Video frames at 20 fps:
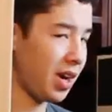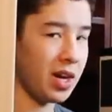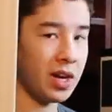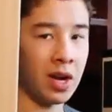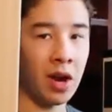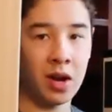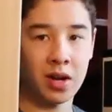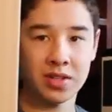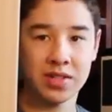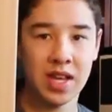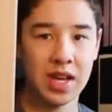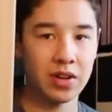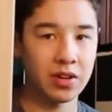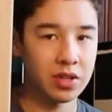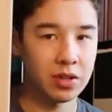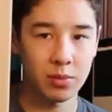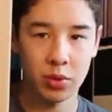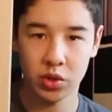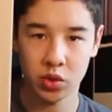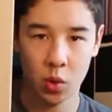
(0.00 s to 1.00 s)
Not
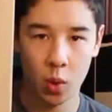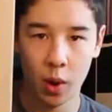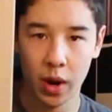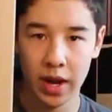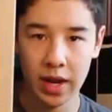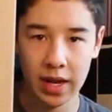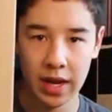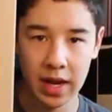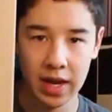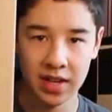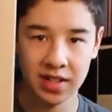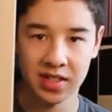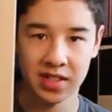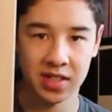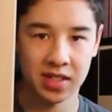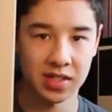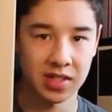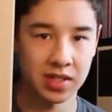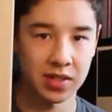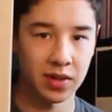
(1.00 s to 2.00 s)
exactly the most quiet case
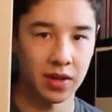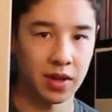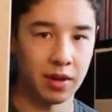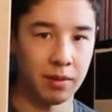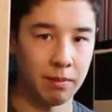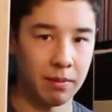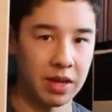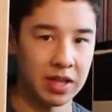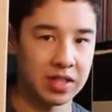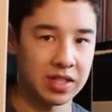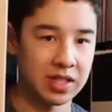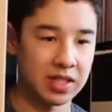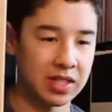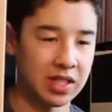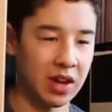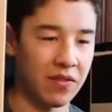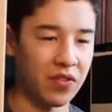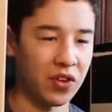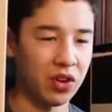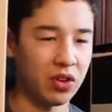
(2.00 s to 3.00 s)
because it's
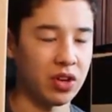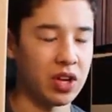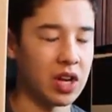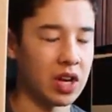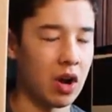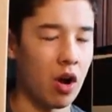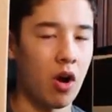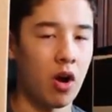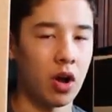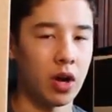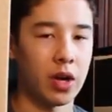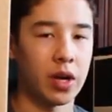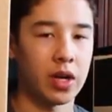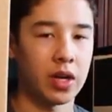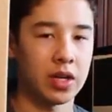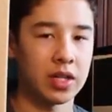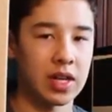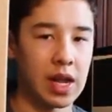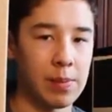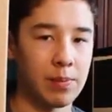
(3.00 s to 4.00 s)
definitely an
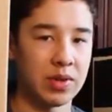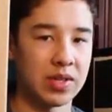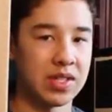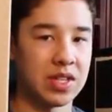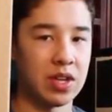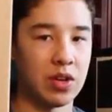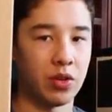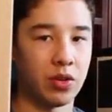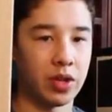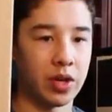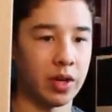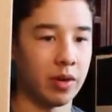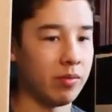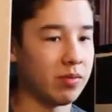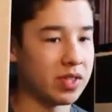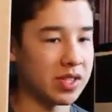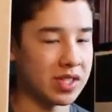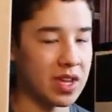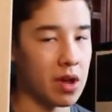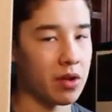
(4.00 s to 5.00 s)
odd type of steel.
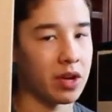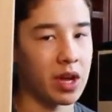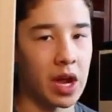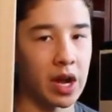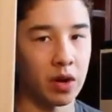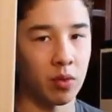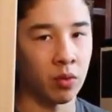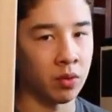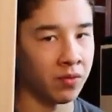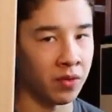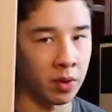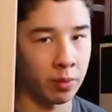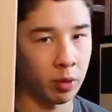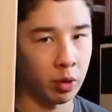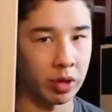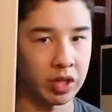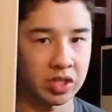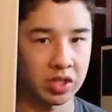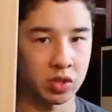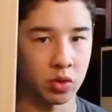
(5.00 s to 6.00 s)
The sound kind of
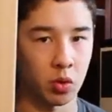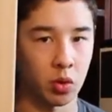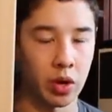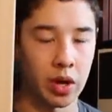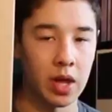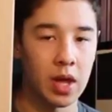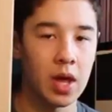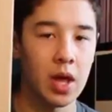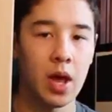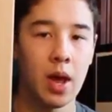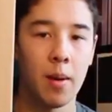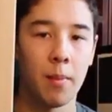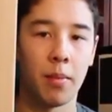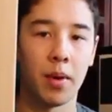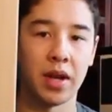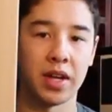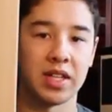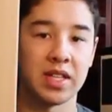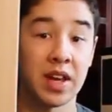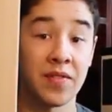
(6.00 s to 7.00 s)
reverberates through it,
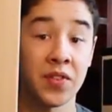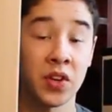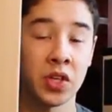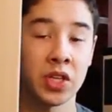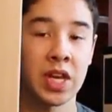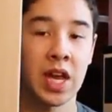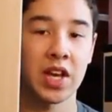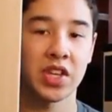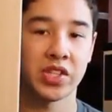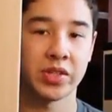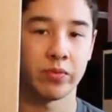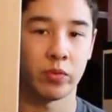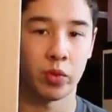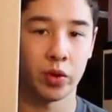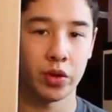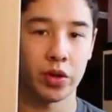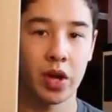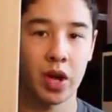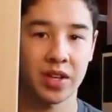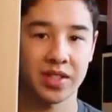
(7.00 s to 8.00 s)
but definitely has some
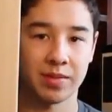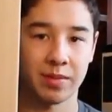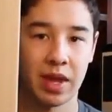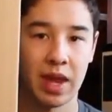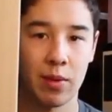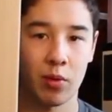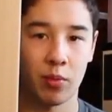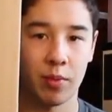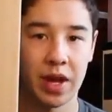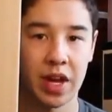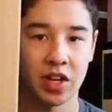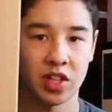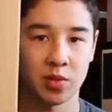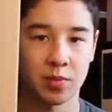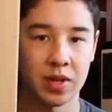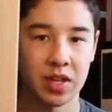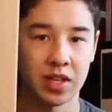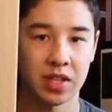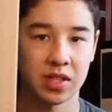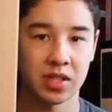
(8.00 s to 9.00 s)
really awesome cable
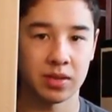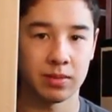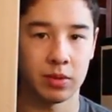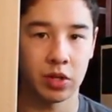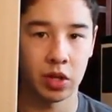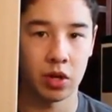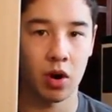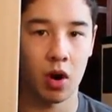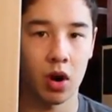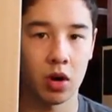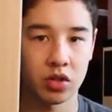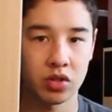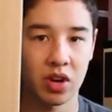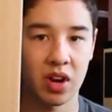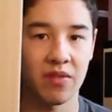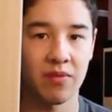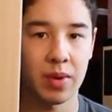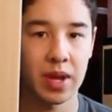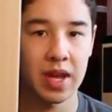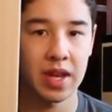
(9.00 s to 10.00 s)
management, some good hard
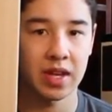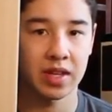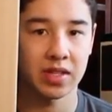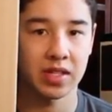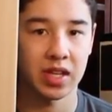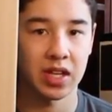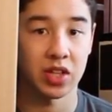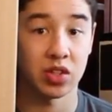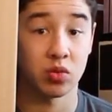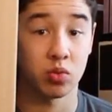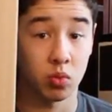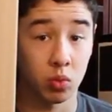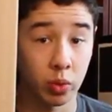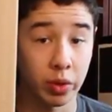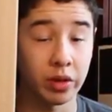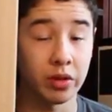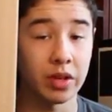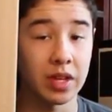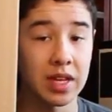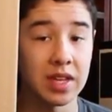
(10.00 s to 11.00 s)
drive bays, and it's
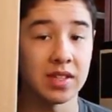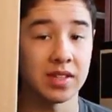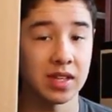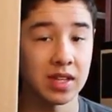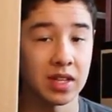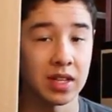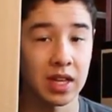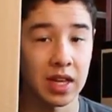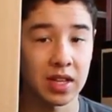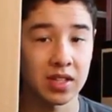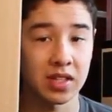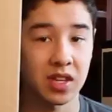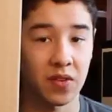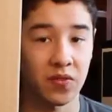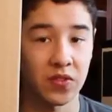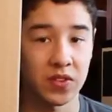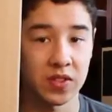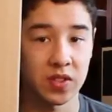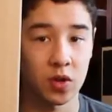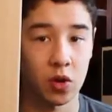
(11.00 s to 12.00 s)
really easy to get
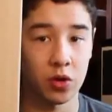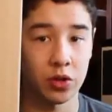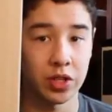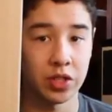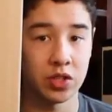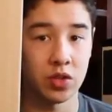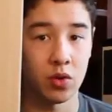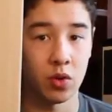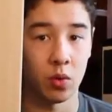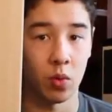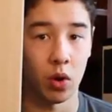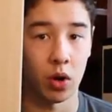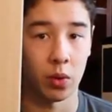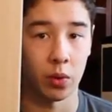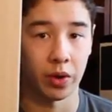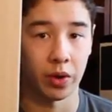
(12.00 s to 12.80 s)
stuff installed into and work